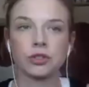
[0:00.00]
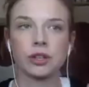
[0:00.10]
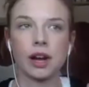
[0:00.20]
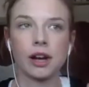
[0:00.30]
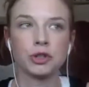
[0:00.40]
like
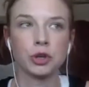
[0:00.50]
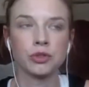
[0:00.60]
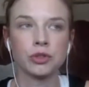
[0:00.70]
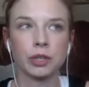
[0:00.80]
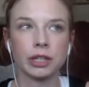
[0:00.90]
I chose to
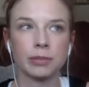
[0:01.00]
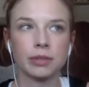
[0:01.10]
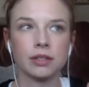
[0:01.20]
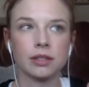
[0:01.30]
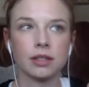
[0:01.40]
work at a
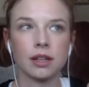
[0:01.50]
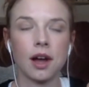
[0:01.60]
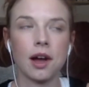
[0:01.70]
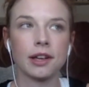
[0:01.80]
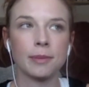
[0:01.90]
place that's like a
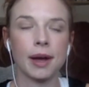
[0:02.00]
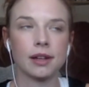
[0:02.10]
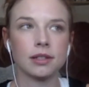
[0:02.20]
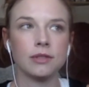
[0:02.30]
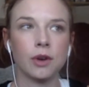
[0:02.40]
high
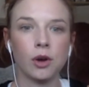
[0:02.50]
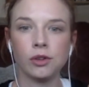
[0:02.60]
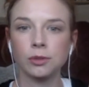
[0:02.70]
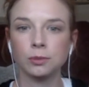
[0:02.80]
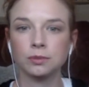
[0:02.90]
capacity
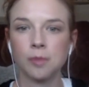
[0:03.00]
volume